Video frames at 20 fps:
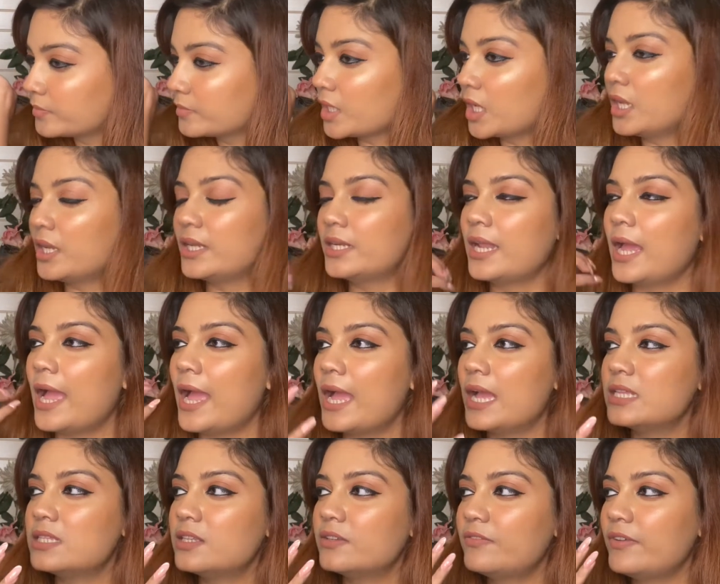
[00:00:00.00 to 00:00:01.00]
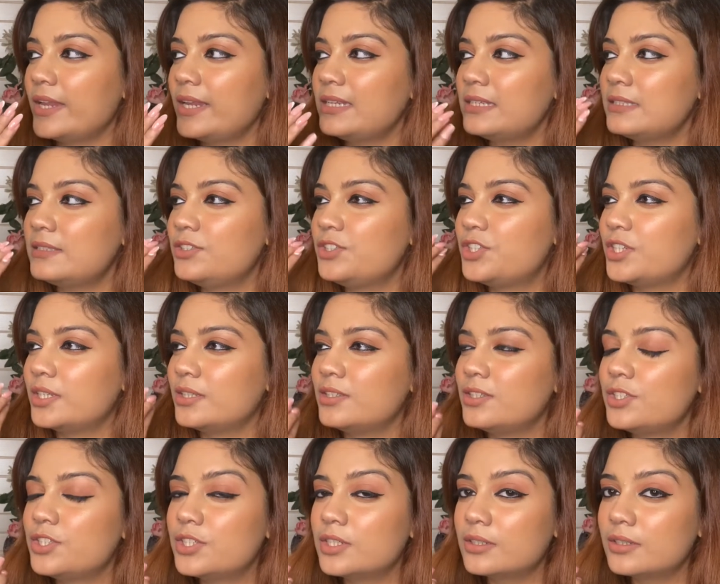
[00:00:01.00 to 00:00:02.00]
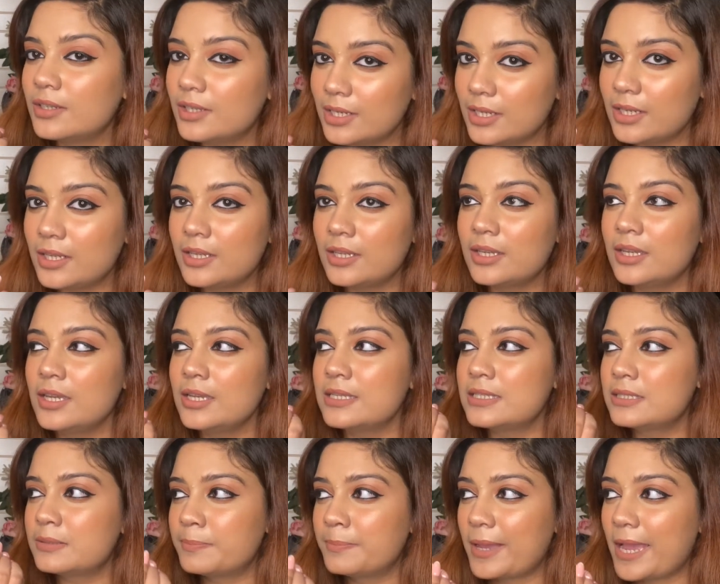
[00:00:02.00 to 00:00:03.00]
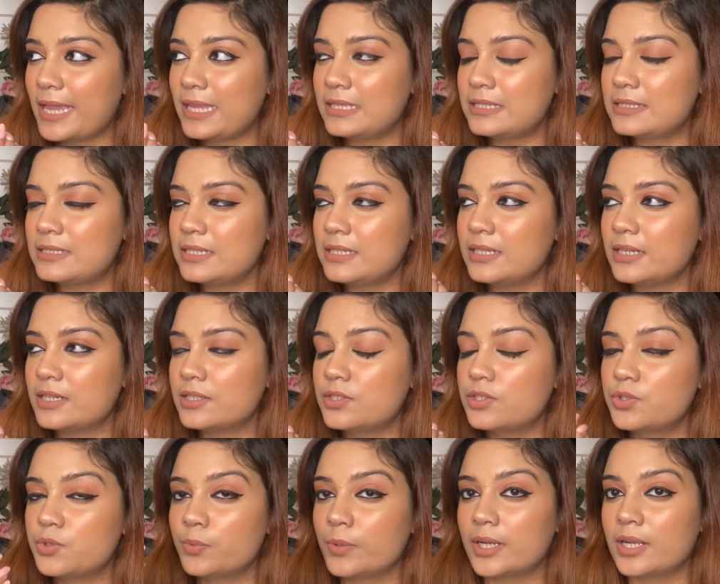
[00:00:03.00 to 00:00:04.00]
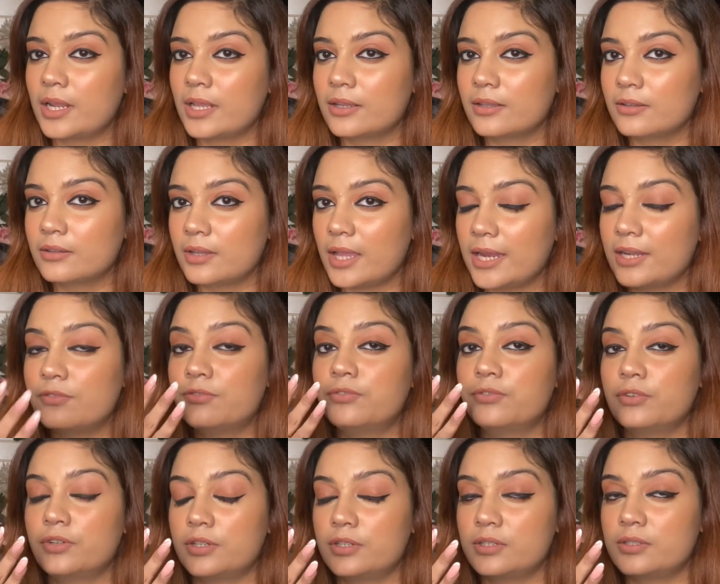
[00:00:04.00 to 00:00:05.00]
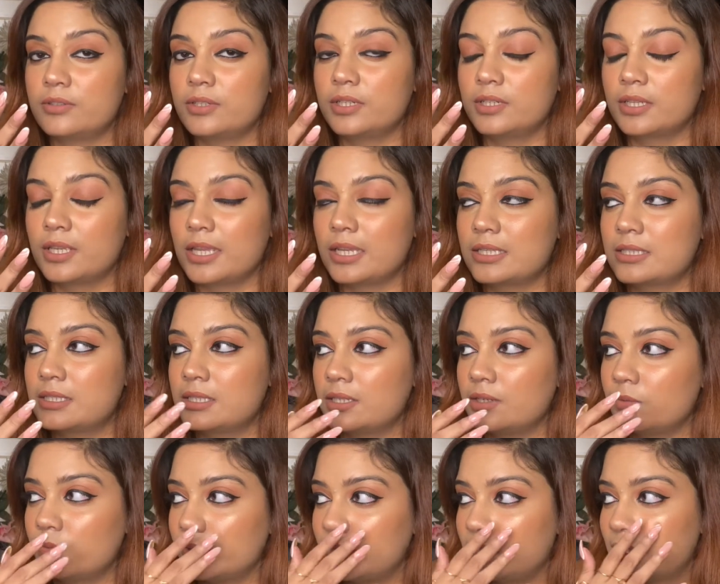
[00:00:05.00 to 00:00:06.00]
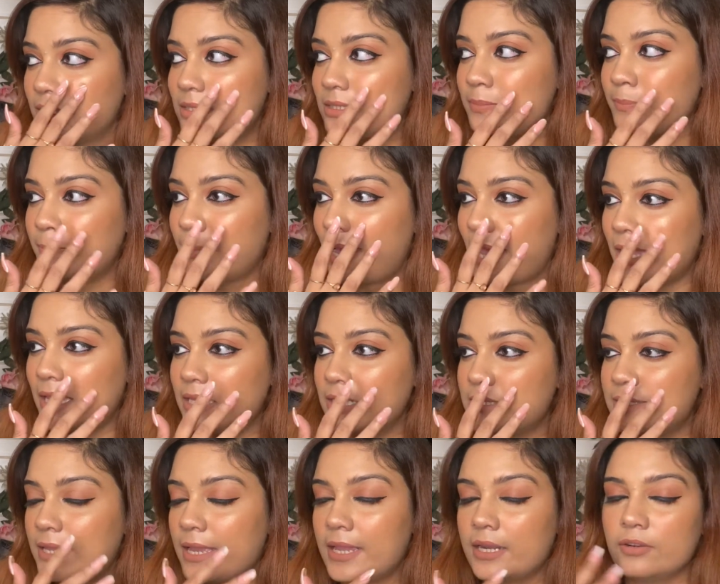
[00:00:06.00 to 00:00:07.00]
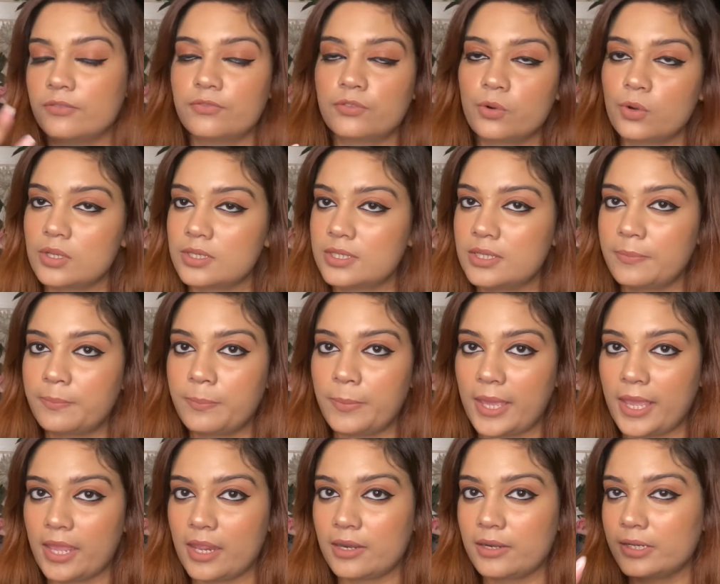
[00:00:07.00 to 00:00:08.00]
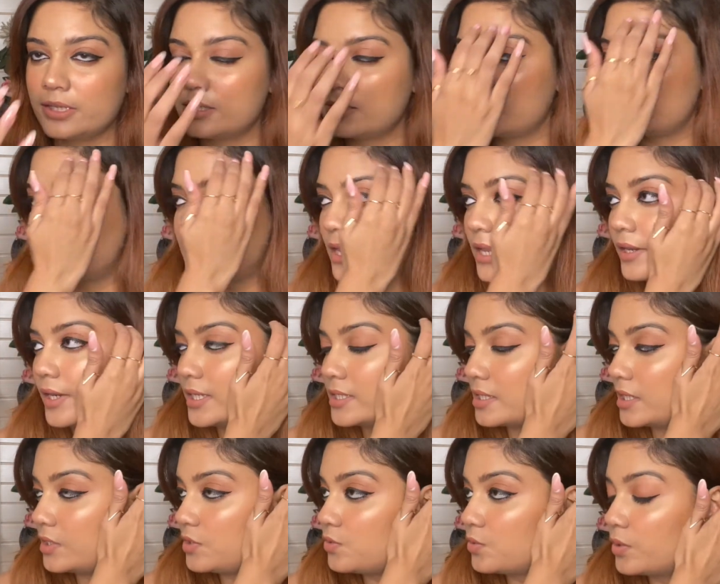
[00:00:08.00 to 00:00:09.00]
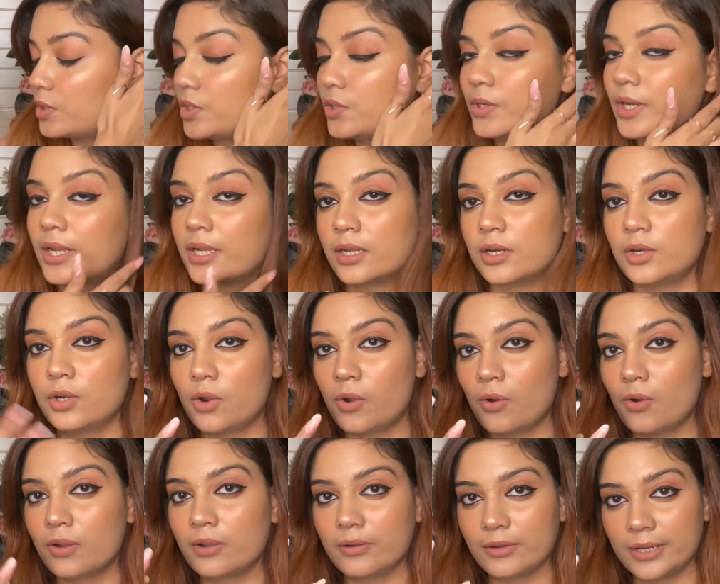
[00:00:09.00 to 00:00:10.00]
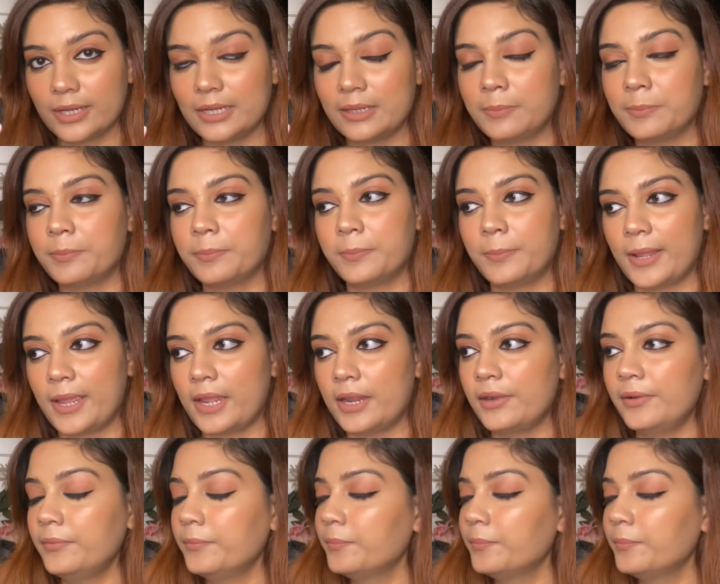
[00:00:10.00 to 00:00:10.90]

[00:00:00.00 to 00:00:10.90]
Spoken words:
it has a very gingerly spiciness to it. Like at first it kicks in with the spice, and of course the pear is there, as I told you, like a raw green pear.